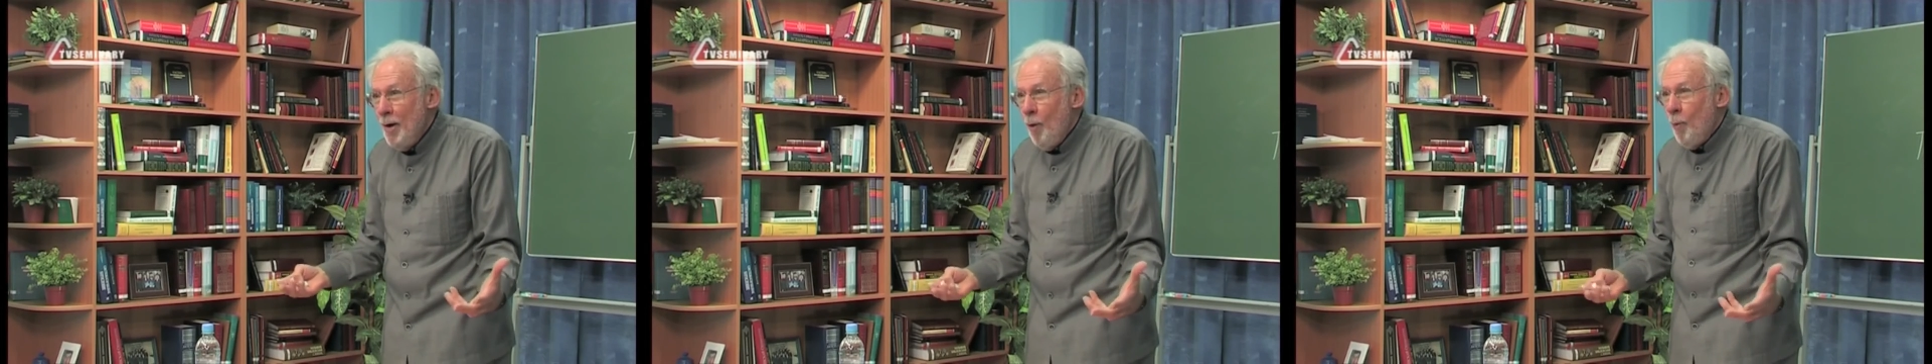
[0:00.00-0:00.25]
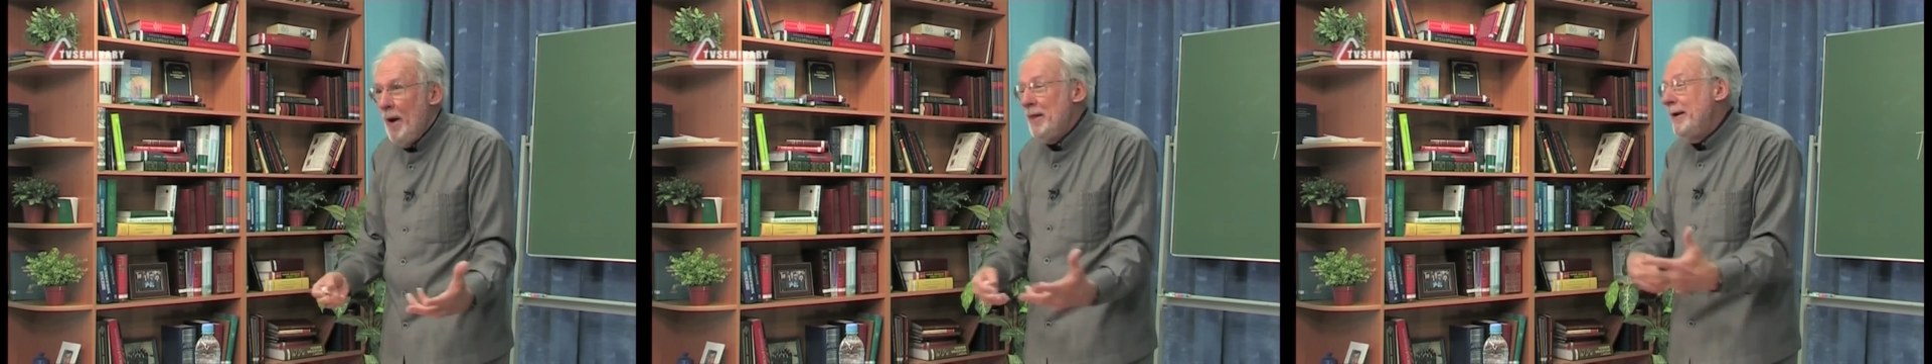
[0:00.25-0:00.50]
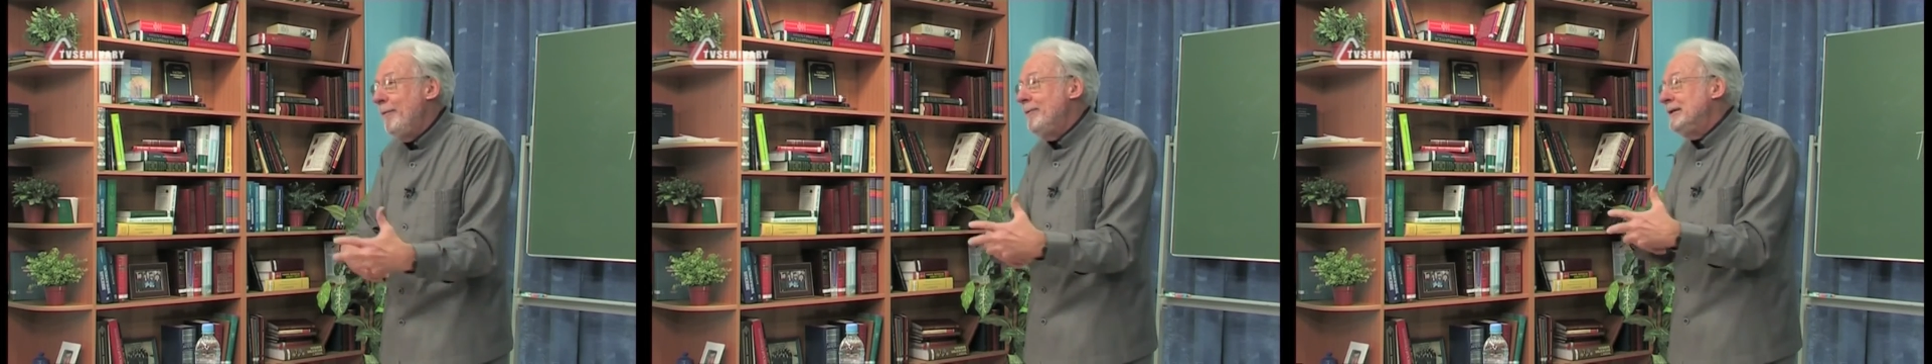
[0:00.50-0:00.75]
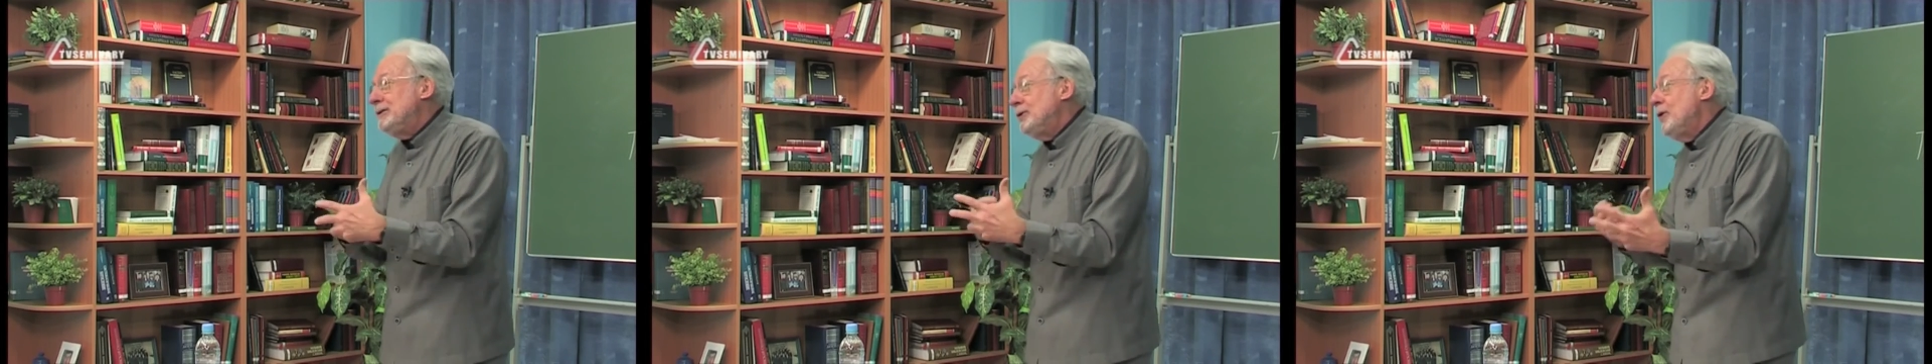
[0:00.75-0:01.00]
Whether He
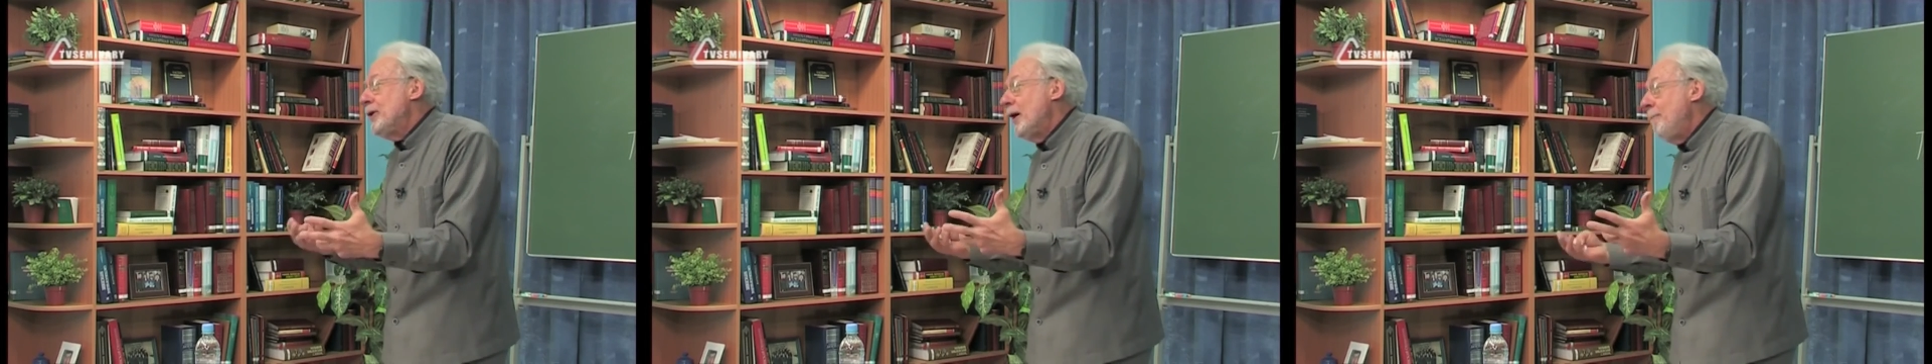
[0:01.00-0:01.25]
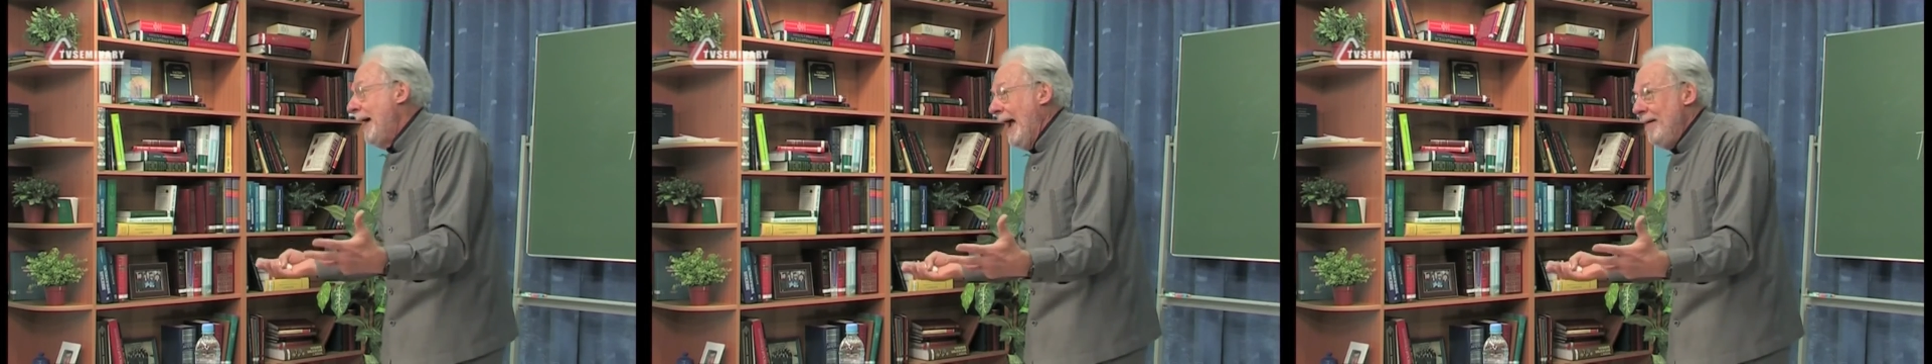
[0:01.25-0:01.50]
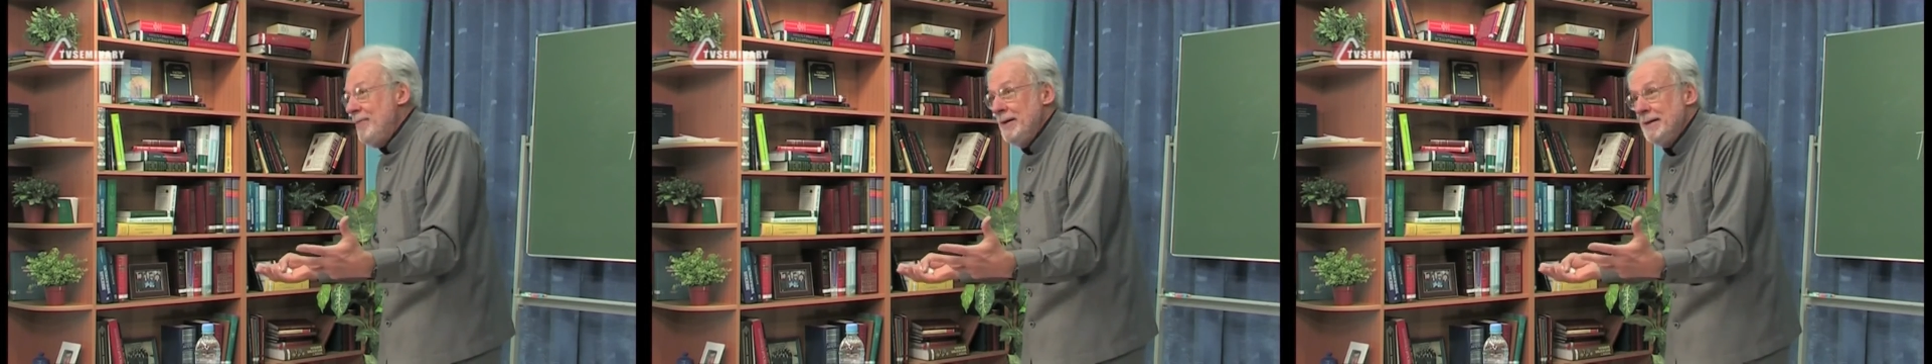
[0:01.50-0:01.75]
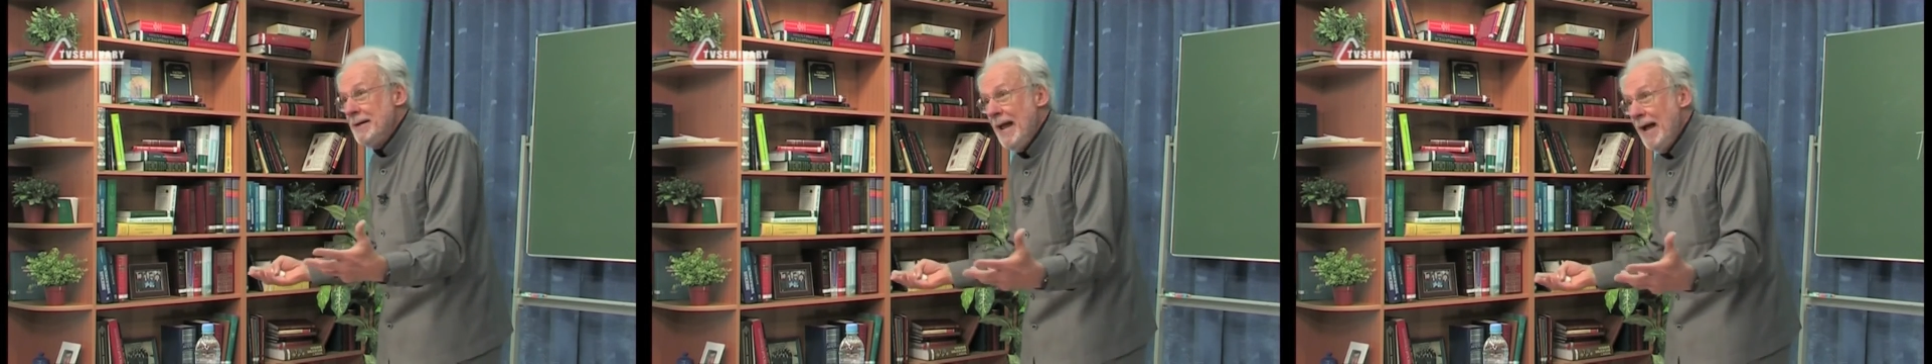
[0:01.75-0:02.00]
was good or bad, they didn't have